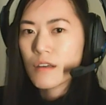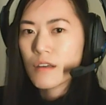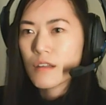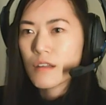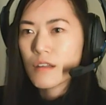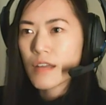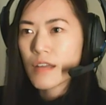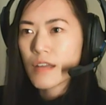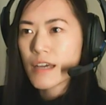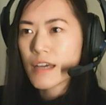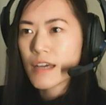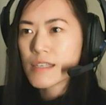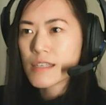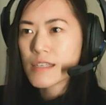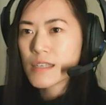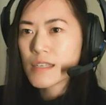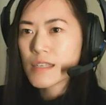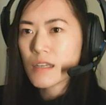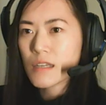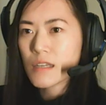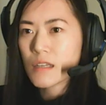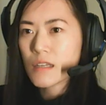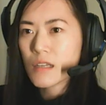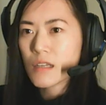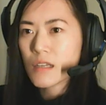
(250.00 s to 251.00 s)
like I
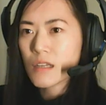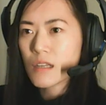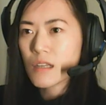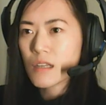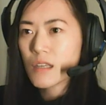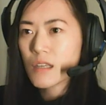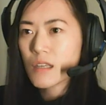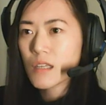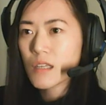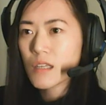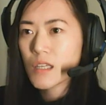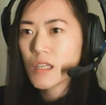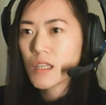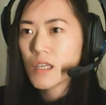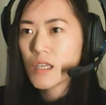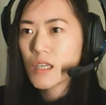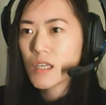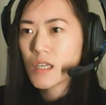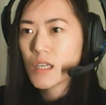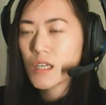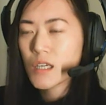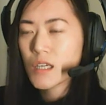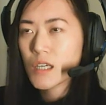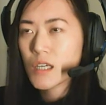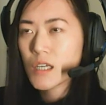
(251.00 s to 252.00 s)
said in
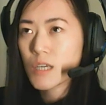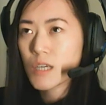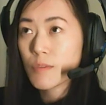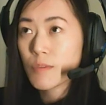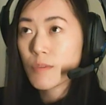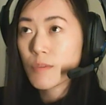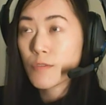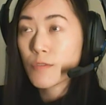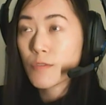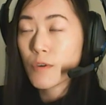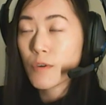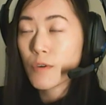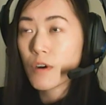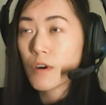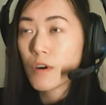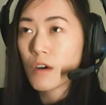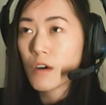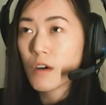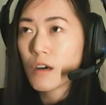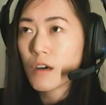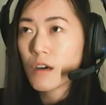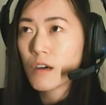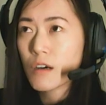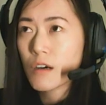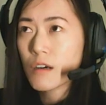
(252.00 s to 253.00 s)
before,
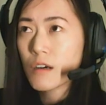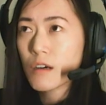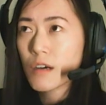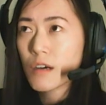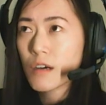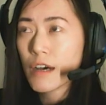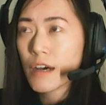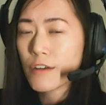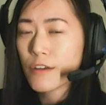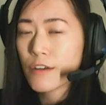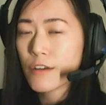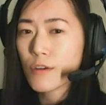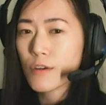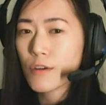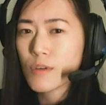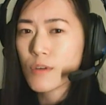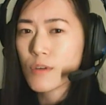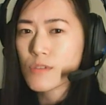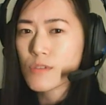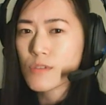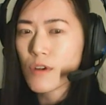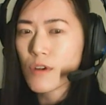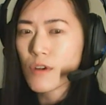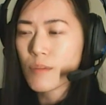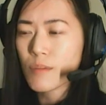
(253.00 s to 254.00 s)
I don't know
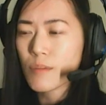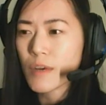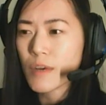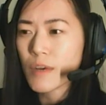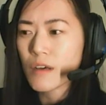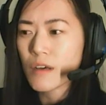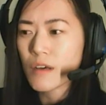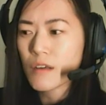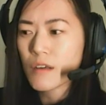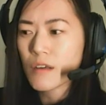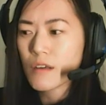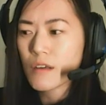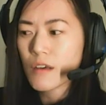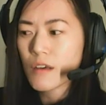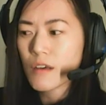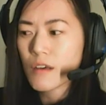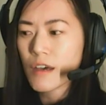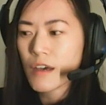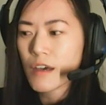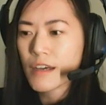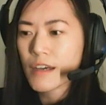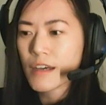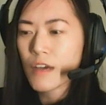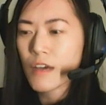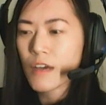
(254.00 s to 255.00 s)
what's wrong, but
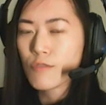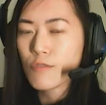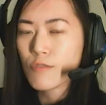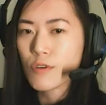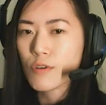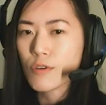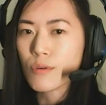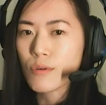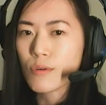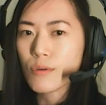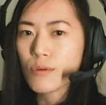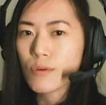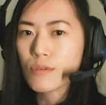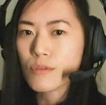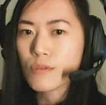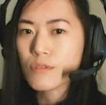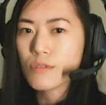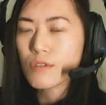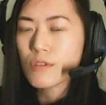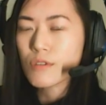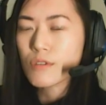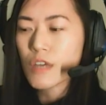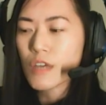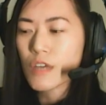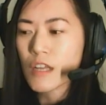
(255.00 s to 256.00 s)
I can't record
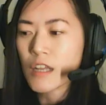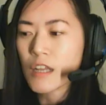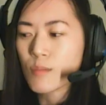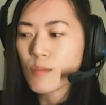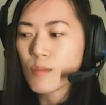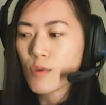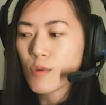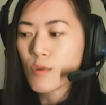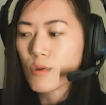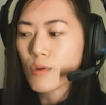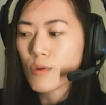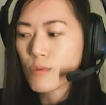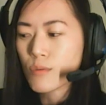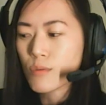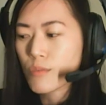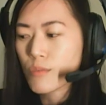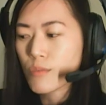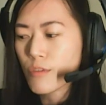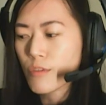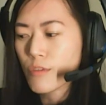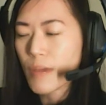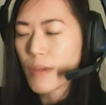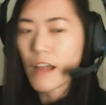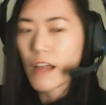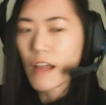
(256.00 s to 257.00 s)
anymore
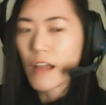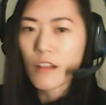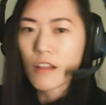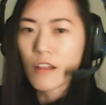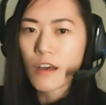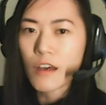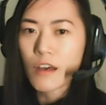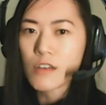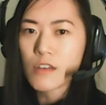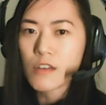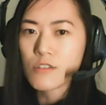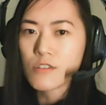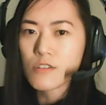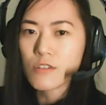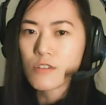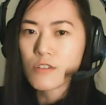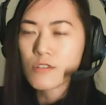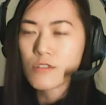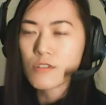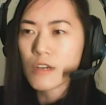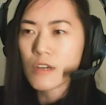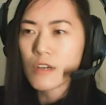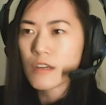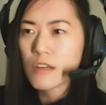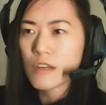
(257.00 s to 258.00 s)
with my Elgato,
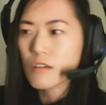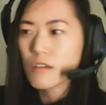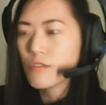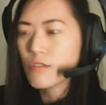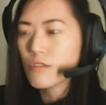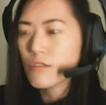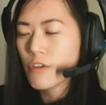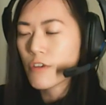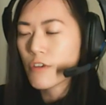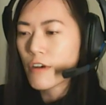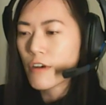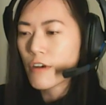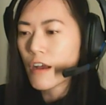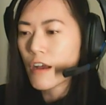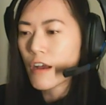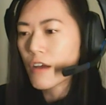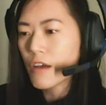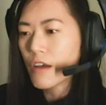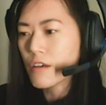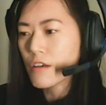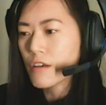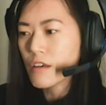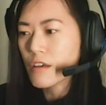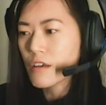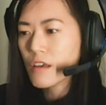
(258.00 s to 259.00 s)
so I need to figure out
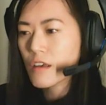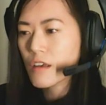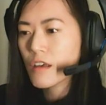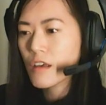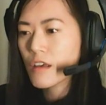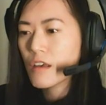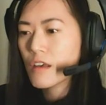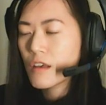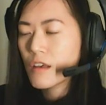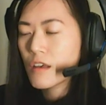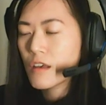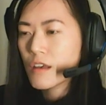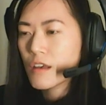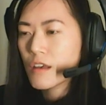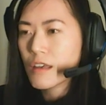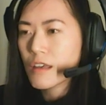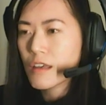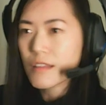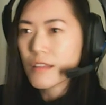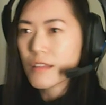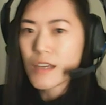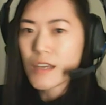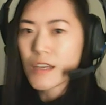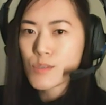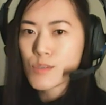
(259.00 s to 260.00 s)
how to
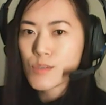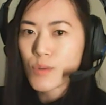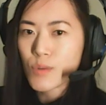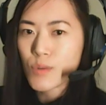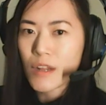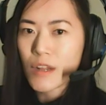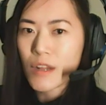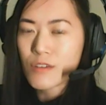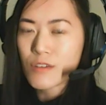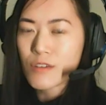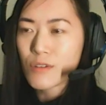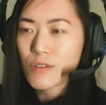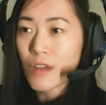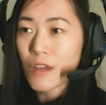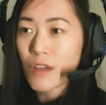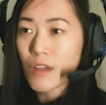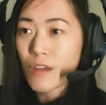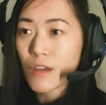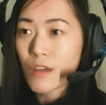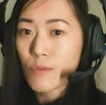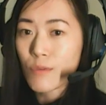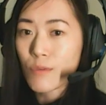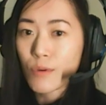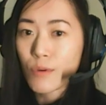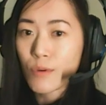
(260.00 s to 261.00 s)
get that sorted out so that I
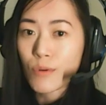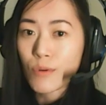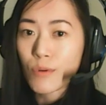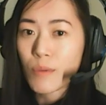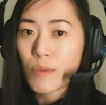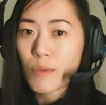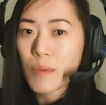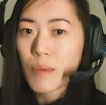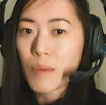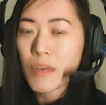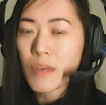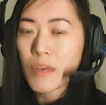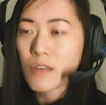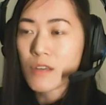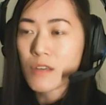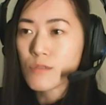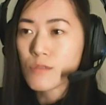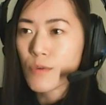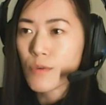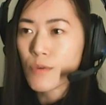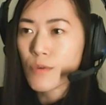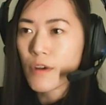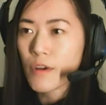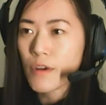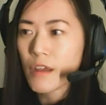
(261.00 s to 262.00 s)
can record on my
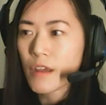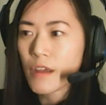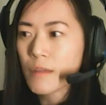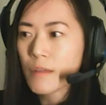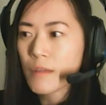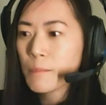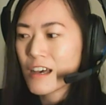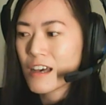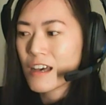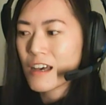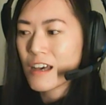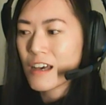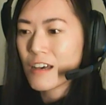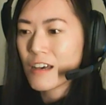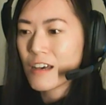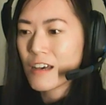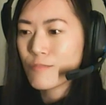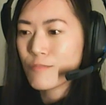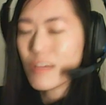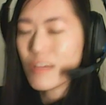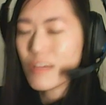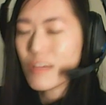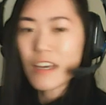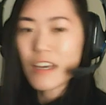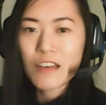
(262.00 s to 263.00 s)
PS4 again.
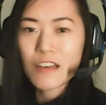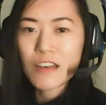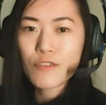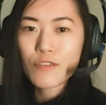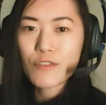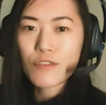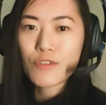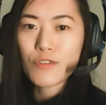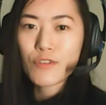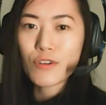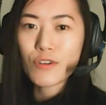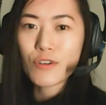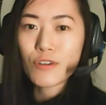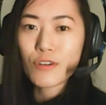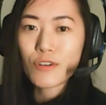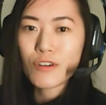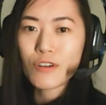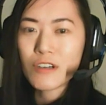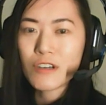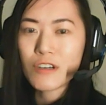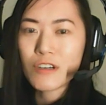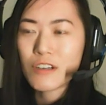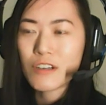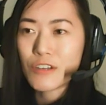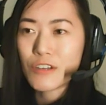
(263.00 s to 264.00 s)
Um, yeah, if
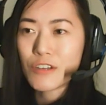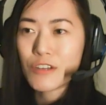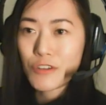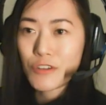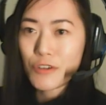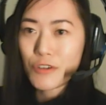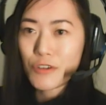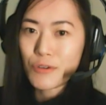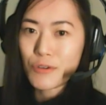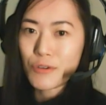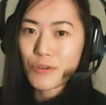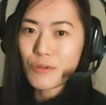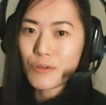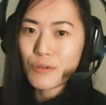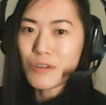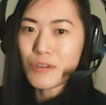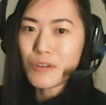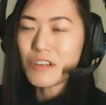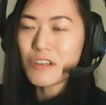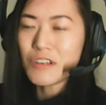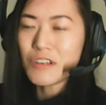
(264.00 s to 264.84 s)
you're new